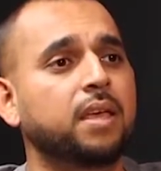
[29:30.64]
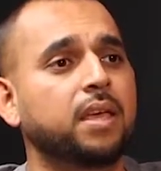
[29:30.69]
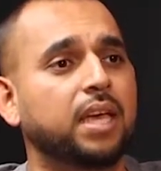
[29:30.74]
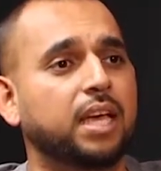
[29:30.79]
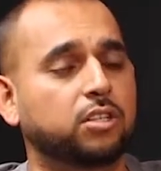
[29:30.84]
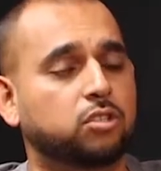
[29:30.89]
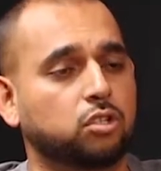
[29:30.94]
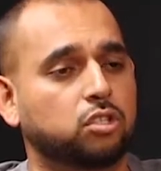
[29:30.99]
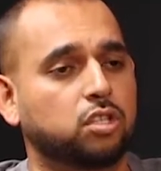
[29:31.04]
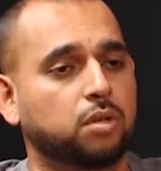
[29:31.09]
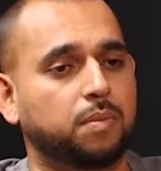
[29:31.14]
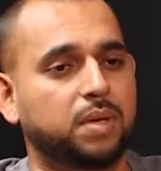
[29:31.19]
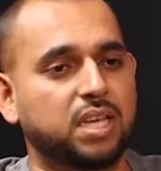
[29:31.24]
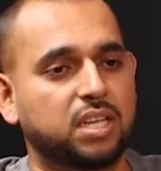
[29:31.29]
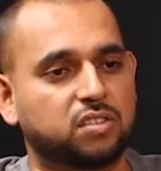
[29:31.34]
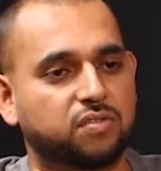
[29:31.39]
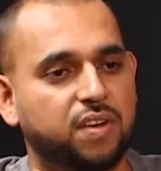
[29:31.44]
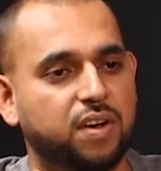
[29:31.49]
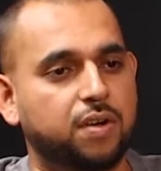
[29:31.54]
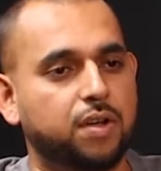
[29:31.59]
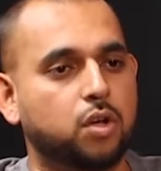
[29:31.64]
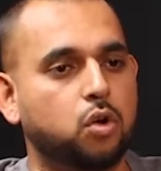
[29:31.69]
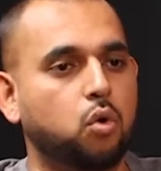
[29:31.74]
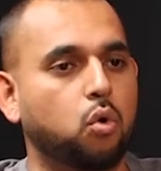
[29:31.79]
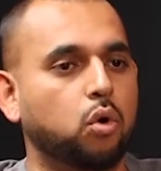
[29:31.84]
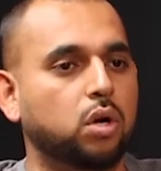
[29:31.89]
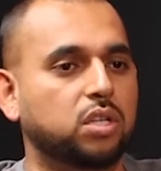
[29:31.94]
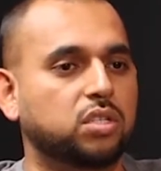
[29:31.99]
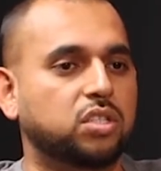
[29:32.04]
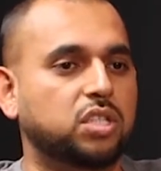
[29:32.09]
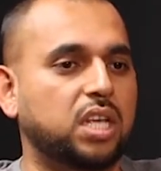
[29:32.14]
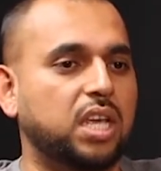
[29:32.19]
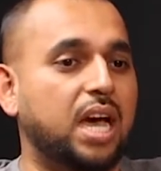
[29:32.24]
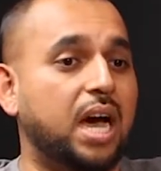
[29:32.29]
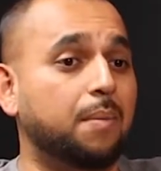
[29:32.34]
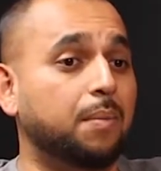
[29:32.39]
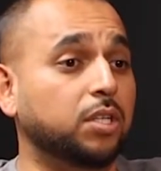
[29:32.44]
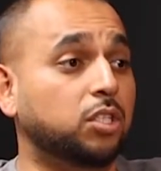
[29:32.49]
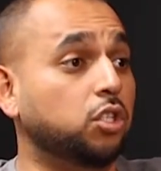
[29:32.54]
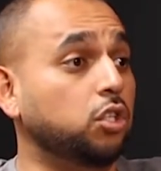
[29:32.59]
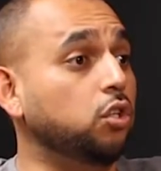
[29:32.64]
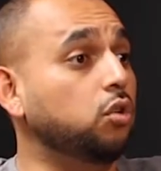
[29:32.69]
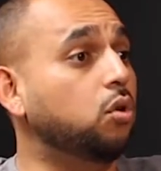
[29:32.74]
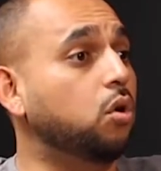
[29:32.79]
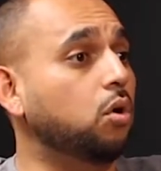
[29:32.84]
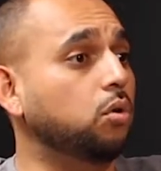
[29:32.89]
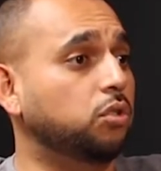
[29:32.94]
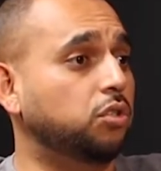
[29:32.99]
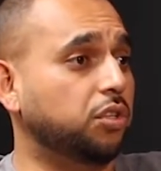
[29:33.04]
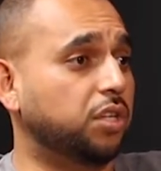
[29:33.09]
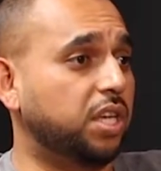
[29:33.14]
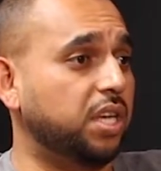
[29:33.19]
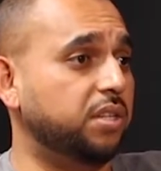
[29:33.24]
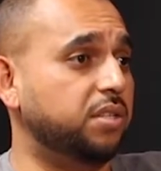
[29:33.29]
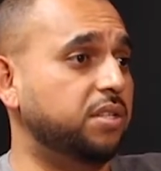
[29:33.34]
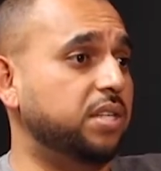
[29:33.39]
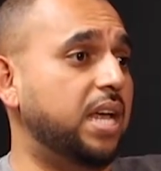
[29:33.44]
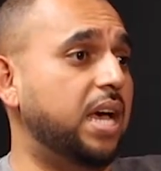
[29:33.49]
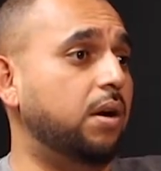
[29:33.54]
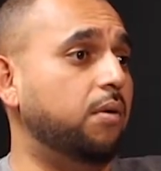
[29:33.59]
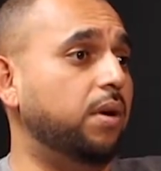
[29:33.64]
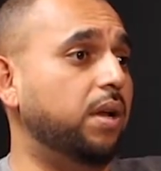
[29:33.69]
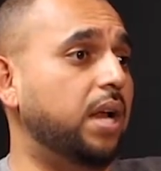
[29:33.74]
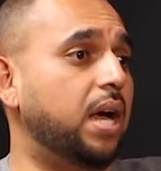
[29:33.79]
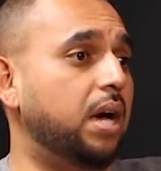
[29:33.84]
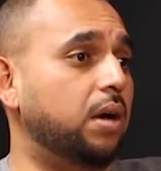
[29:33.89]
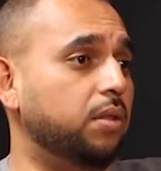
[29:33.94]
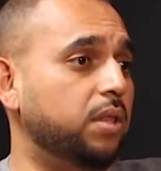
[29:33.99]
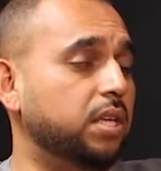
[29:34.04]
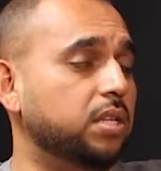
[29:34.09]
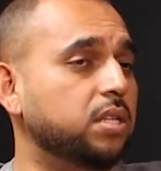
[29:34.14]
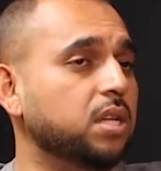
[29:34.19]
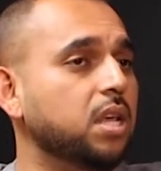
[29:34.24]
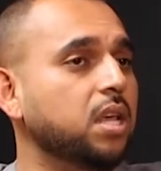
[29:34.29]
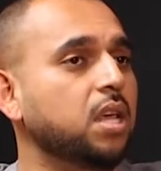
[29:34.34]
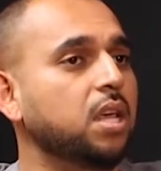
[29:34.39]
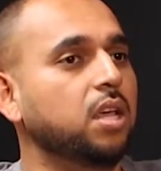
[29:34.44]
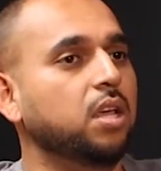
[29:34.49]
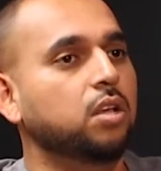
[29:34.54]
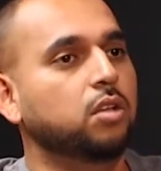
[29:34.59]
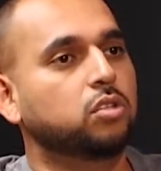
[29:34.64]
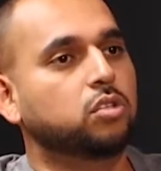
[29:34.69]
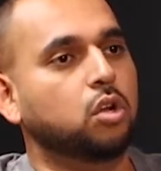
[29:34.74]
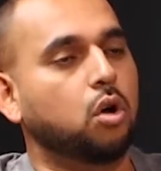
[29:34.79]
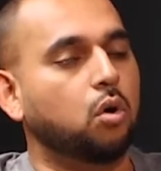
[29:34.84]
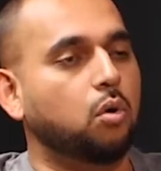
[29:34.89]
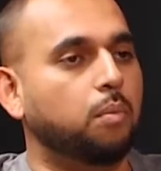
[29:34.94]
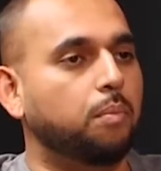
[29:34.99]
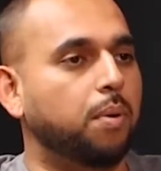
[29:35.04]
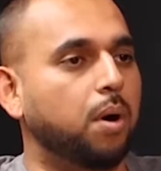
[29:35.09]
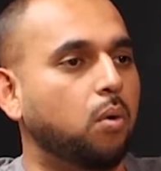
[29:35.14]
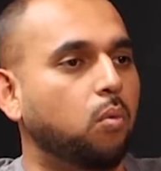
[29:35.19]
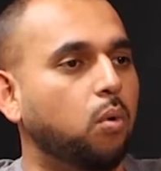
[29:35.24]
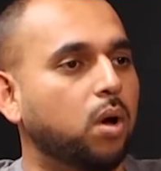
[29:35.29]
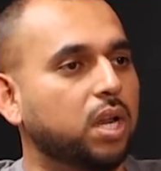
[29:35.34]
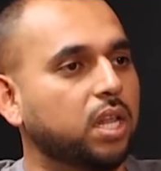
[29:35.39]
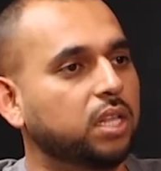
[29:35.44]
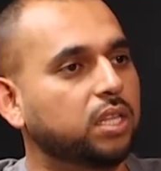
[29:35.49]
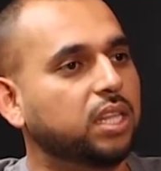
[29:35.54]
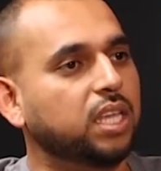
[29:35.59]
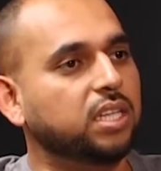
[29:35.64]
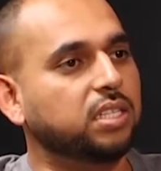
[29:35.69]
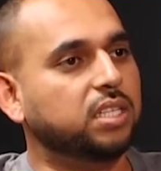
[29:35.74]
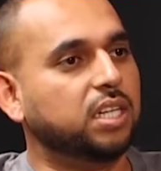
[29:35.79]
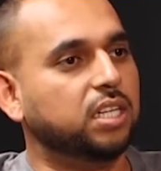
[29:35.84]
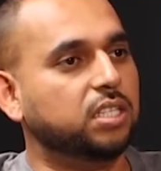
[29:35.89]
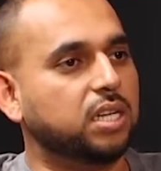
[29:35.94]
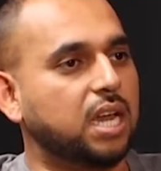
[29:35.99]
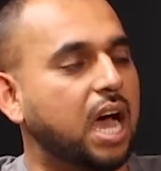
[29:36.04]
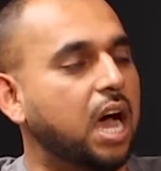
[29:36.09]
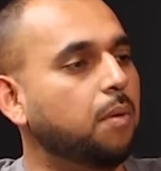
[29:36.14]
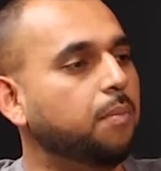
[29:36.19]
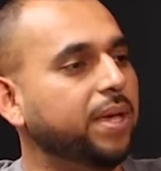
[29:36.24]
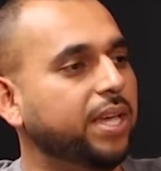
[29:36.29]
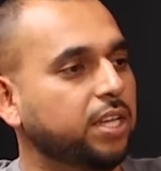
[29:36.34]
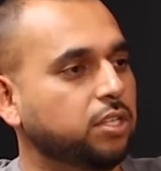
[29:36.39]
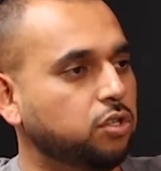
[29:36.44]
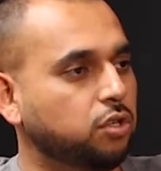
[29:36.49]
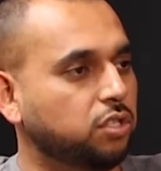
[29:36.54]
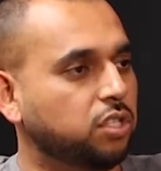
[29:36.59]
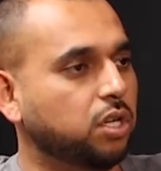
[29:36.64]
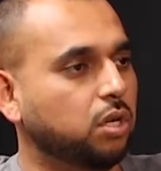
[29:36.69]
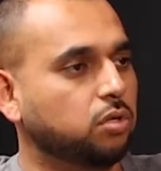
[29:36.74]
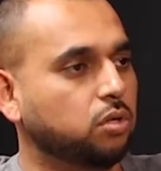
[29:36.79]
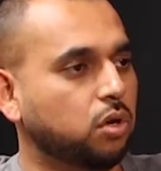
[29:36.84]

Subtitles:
And so to me, it's very cool to see how much you coach your kids now and how this. So, but one of the things is, how big is your sales